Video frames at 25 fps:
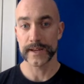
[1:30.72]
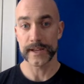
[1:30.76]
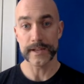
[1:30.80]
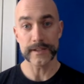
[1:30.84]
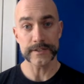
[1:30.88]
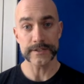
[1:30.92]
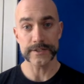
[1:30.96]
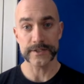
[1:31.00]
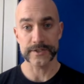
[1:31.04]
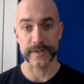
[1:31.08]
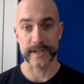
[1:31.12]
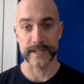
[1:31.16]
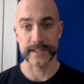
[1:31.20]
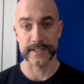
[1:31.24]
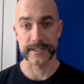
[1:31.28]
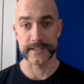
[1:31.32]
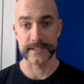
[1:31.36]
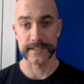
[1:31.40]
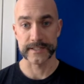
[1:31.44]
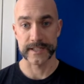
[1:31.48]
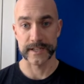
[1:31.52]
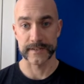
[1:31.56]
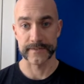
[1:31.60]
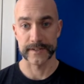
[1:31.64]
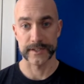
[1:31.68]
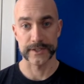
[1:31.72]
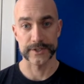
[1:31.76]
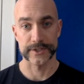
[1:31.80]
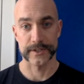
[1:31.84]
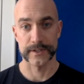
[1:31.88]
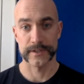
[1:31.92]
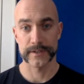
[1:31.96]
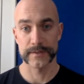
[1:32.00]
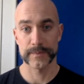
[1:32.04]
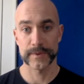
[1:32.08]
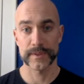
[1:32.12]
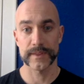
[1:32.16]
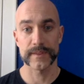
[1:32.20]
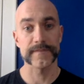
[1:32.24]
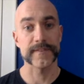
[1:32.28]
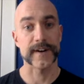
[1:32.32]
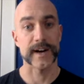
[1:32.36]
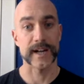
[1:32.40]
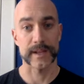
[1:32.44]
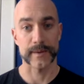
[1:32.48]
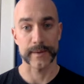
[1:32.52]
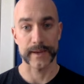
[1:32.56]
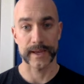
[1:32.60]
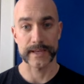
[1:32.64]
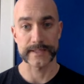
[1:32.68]
illustrates this definition with the
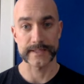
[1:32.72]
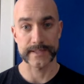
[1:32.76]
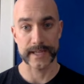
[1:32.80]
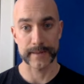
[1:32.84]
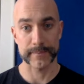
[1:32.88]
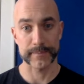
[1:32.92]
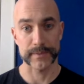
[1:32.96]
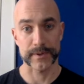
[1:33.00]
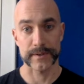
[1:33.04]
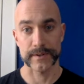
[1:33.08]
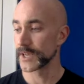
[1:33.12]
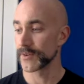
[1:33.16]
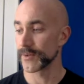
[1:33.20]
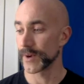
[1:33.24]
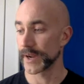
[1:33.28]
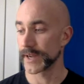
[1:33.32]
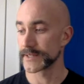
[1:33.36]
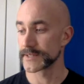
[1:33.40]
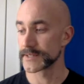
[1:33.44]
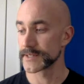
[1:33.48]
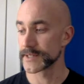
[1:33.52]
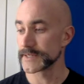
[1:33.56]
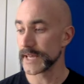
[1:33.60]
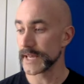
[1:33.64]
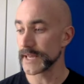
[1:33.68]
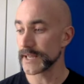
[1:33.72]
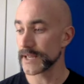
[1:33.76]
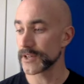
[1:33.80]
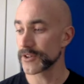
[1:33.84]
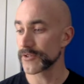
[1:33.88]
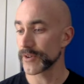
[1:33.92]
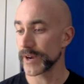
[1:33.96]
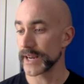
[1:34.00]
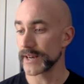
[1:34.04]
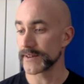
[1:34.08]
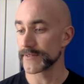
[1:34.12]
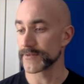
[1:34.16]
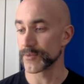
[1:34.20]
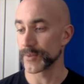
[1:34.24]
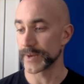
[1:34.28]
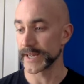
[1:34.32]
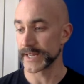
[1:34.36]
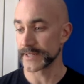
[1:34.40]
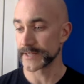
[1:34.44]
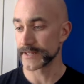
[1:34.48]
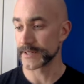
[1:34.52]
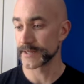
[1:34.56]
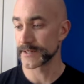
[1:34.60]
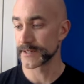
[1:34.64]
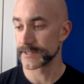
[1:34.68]
following example. He writes, "Take a grain of
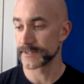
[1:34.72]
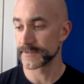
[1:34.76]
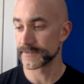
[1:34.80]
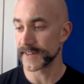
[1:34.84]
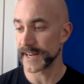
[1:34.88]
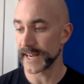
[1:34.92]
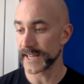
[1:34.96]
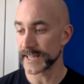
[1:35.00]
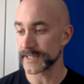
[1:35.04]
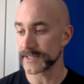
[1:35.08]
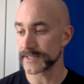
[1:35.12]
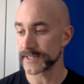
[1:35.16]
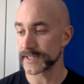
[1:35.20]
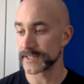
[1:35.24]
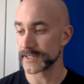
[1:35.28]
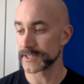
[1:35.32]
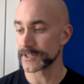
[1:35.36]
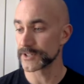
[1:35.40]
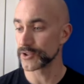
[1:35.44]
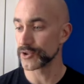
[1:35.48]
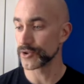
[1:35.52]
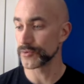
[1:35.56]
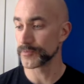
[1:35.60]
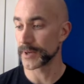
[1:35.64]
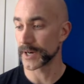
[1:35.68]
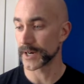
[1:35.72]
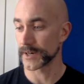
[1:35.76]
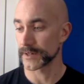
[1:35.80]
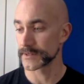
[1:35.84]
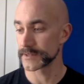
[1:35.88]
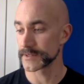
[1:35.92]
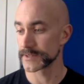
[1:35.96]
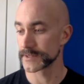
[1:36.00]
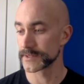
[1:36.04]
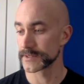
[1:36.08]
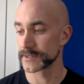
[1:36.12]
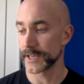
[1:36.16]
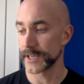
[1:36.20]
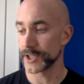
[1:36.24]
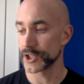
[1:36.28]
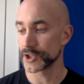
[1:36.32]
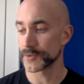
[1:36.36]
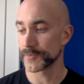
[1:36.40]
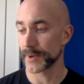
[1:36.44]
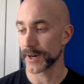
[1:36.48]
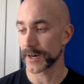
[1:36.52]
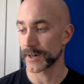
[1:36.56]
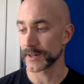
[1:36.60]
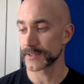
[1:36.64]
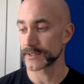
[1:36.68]
wheat, divide it into two parts. Each
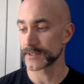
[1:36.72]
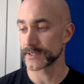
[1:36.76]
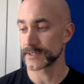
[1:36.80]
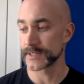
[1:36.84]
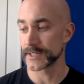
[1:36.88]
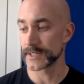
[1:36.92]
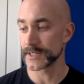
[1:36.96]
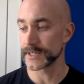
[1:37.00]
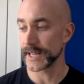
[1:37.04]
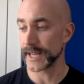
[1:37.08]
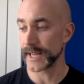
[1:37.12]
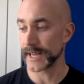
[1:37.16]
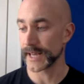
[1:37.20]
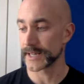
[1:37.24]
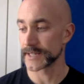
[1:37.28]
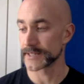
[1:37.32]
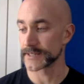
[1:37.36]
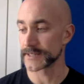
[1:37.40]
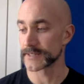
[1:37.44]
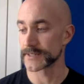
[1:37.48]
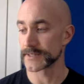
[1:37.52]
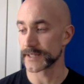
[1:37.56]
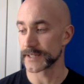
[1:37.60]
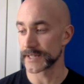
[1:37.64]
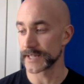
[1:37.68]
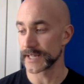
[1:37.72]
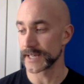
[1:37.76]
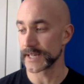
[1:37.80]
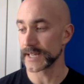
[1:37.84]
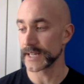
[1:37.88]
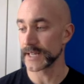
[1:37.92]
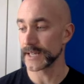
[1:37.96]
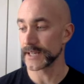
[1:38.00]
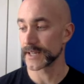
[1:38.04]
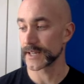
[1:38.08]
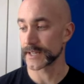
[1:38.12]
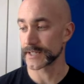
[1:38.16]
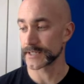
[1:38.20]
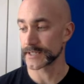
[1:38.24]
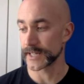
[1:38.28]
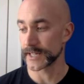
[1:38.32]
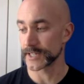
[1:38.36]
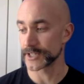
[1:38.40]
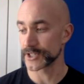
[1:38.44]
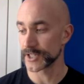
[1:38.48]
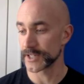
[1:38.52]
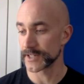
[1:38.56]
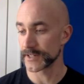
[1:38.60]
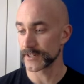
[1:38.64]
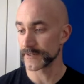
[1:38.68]
part still has solidity,
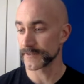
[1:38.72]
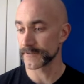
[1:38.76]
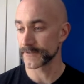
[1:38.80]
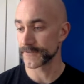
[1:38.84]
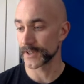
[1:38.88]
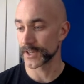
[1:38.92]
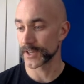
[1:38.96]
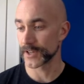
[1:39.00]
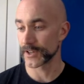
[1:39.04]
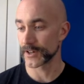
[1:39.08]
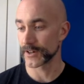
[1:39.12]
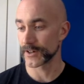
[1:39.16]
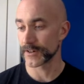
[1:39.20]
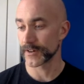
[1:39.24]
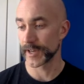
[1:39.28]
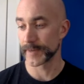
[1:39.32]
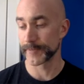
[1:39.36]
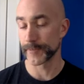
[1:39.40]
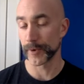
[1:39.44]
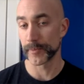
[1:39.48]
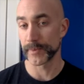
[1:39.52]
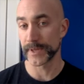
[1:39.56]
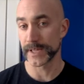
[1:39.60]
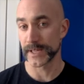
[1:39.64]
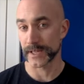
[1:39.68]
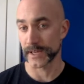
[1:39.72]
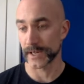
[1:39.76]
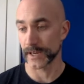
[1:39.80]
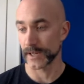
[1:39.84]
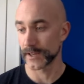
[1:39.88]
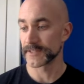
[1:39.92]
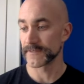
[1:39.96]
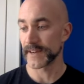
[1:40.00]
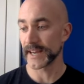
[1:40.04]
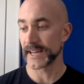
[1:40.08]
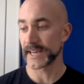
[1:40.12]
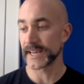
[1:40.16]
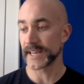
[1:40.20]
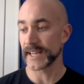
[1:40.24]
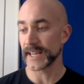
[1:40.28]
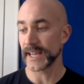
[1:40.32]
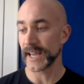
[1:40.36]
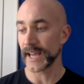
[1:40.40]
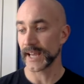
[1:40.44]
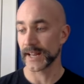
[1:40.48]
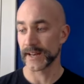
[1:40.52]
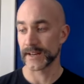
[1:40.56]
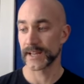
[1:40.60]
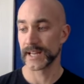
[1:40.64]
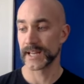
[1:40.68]
extension, figure, and mobility. Divide it
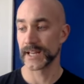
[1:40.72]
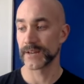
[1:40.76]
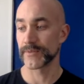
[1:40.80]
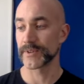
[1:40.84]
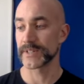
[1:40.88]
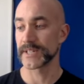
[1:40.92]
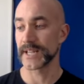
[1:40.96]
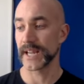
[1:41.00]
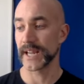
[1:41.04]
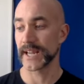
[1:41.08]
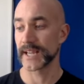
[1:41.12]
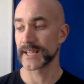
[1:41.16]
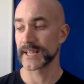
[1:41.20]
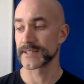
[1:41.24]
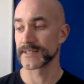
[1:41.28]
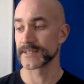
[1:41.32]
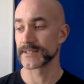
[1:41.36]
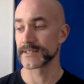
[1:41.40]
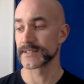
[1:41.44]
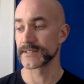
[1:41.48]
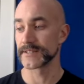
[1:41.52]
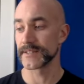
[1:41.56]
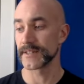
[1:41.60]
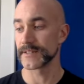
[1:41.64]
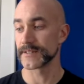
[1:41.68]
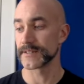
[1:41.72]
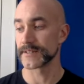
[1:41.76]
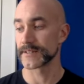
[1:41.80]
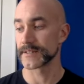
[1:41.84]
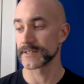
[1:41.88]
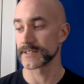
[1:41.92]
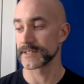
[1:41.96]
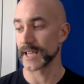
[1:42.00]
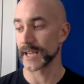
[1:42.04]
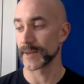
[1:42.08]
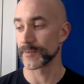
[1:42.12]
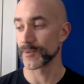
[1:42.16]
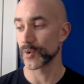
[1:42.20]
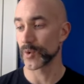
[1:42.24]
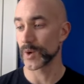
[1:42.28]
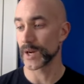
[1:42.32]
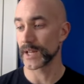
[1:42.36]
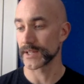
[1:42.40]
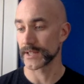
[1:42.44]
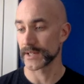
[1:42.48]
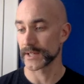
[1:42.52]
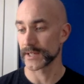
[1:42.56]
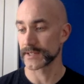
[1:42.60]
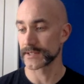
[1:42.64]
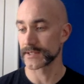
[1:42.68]
again, and it retains still the same
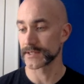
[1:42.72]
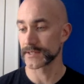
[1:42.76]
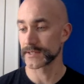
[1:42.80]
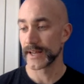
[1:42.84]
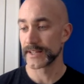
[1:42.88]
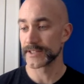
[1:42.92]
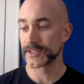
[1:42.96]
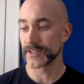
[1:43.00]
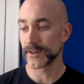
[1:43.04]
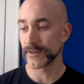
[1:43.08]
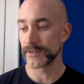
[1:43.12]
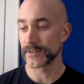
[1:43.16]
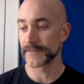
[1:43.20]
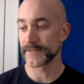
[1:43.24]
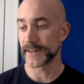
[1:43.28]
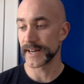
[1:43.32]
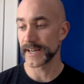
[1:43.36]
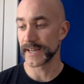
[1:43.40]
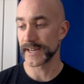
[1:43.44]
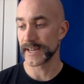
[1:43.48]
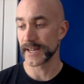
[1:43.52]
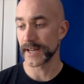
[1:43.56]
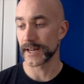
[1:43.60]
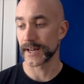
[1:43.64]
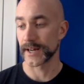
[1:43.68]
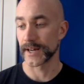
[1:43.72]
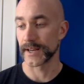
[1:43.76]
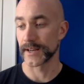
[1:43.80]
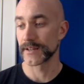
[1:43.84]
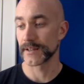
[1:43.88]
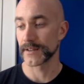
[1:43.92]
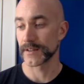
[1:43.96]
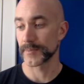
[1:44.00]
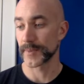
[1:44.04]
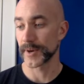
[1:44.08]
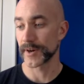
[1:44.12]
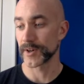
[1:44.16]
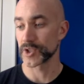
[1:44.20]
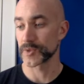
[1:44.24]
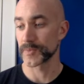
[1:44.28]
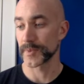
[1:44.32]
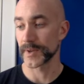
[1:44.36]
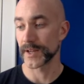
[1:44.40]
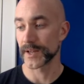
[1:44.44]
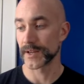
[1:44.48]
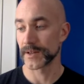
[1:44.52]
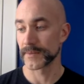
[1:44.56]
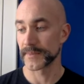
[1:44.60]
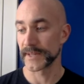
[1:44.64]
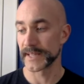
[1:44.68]
qualities. And so divided on, till the parts
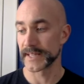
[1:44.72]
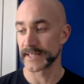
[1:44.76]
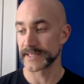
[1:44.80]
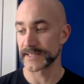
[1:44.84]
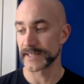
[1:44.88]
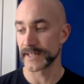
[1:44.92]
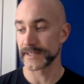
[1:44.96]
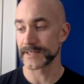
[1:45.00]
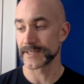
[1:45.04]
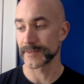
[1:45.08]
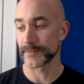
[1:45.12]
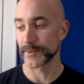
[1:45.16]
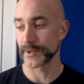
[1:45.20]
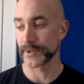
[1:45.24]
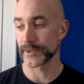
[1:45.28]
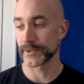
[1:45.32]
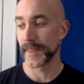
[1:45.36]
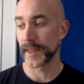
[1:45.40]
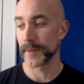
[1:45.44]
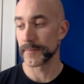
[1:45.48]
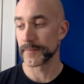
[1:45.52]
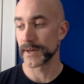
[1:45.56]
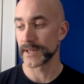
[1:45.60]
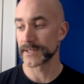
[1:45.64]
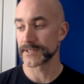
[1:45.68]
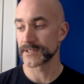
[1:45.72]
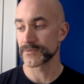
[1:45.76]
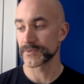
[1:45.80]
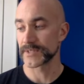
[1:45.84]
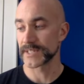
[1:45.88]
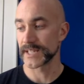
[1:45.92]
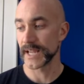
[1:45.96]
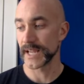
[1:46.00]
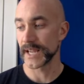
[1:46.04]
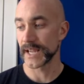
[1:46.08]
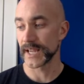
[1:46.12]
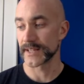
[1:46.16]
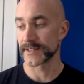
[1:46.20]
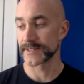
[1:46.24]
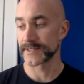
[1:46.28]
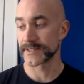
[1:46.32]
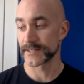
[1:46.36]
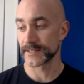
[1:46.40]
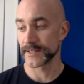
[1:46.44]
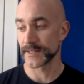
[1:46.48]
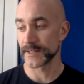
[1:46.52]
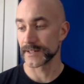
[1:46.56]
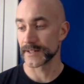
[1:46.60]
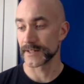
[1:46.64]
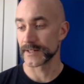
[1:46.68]
become insensible. They must retain
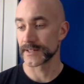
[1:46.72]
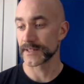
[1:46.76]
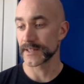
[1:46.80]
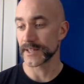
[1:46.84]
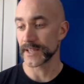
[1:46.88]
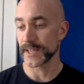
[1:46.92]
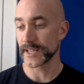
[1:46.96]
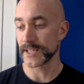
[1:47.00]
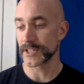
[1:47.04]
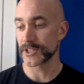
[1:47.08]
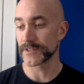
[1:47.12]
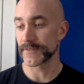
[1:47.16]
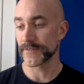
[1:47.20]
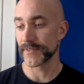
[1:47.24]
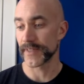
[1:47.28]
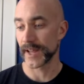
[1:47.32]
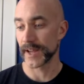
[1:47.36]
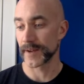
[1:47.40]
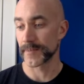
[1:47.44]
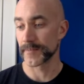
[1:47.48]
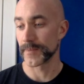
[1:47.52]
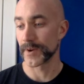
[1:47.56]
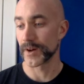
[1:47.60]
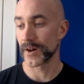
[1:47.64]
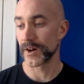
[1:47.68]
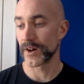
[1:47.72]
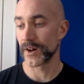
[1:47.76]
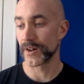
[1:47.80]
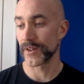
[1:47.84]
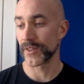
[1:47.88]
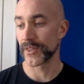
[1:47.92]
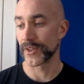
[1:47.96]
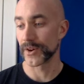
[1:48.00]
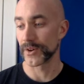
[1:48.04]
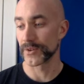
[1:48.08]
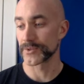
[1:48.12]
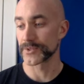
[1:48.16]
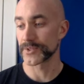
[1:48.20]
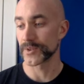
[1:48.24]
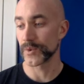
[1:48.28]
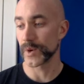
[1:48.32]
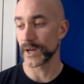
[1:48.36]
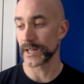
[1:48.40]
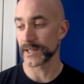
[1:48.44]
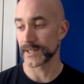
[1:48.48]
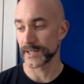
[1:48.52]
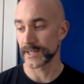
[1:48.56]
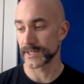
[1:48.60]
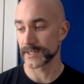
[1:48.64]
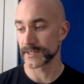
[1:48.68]
still, each of them, all those
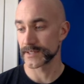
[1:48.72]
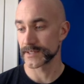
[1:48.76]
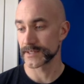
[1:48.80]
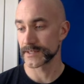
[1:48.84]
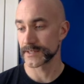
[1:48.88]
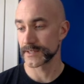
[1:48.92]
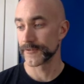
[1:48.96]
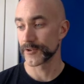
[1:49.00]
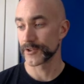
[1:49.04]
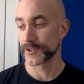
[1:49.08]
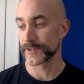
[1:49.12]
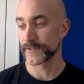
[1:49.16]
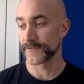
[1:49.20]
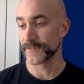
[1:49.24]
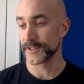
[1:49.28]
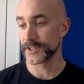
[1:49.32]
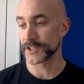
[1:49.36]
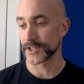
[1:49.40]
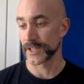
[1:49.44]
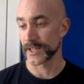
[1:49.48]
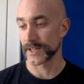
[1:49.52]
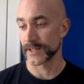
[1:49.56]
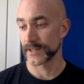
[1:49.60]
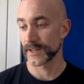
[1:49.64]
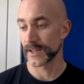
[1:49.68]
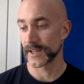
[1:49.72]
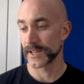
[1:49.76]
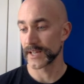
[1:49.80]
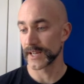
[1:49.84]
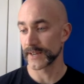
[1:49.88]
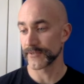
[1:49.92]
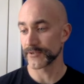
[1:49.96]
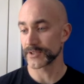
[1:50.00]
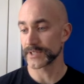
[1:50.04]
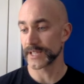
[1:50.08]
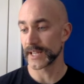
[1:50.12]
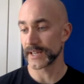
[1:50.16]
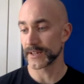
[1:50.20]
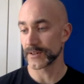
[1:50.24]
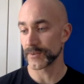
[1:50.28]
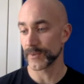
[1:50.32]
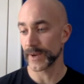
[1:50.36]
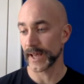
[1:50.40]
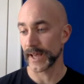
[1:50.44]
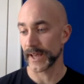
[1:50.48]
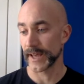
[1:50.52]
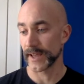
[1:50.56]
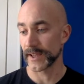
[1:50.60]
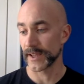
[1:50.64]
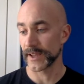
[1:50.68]
qualities. For division can never take
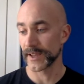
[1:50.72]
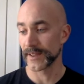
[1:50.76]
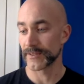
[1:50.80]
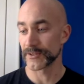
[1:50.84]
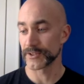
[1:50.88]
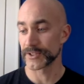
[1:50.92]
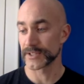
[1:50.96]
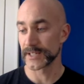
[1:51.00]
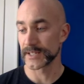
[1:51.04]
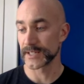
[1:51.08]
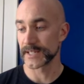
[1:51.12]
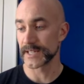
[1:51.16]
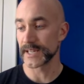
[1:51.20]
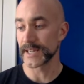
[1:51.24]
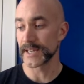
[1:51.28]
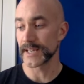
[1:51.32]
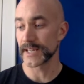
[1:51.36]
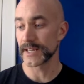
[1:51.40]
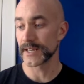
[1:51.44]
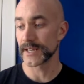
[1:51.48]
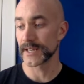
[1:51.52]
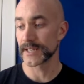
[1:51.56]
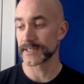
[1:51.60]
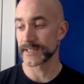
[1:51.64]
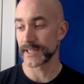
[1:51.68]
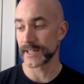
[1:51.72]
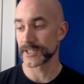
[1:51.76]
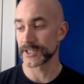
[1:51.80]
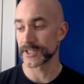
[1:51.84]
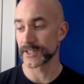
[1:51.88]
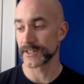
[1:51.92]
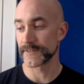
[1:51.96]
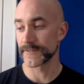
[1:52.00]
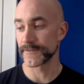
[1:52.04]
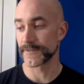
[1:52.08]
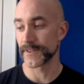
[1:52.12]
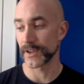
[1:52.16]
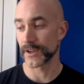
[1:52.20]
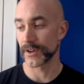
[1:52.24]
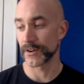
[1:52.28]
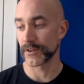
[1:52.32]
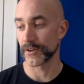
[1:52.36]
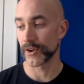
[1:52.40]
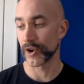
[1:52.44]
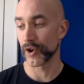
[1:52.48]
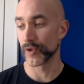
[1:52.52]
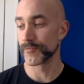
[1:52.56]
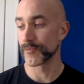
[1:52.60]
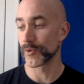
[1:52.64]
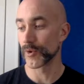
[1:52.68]
away either solidity, extension, figure,
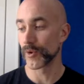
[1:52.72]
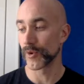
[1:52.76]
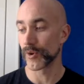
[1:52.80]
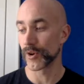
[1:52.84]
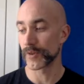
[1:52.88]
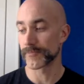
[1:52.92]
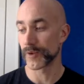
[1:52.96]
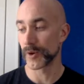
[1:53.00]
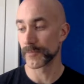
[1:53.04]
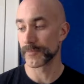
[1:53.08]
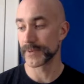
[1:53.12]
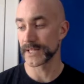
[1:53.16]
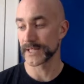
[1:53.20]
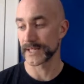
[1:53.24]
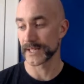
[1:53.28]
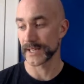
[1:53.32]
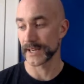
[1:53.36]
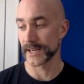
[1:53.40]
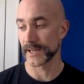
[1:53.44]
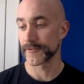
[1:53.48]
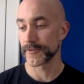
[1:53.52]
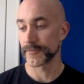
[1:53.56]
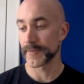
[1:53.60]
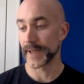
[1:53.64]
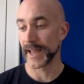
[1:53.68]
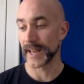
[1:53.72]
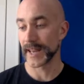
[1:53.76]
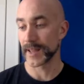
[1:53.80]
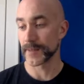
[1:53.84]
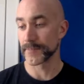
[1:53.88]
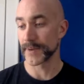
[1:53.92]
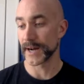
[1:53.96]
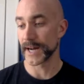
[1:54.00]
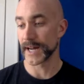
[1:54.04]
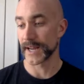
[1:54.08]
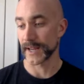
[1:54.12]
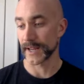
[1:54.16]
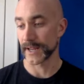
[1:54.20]
or mobility from any body."